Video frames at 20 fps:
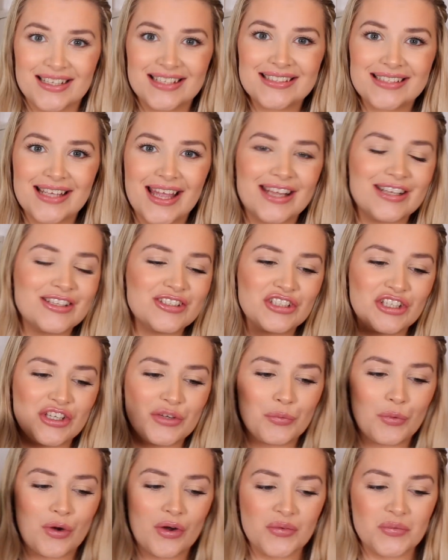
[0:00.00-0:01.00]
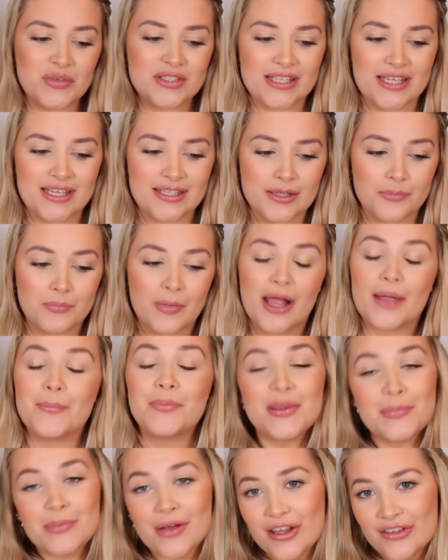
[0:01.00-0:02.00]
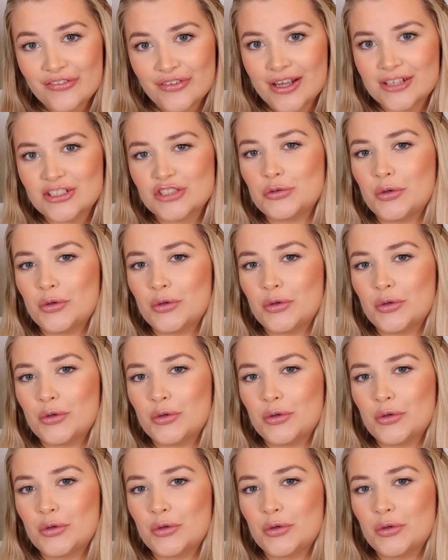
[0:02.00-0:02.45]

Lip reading: let's get into what was in my Bperfect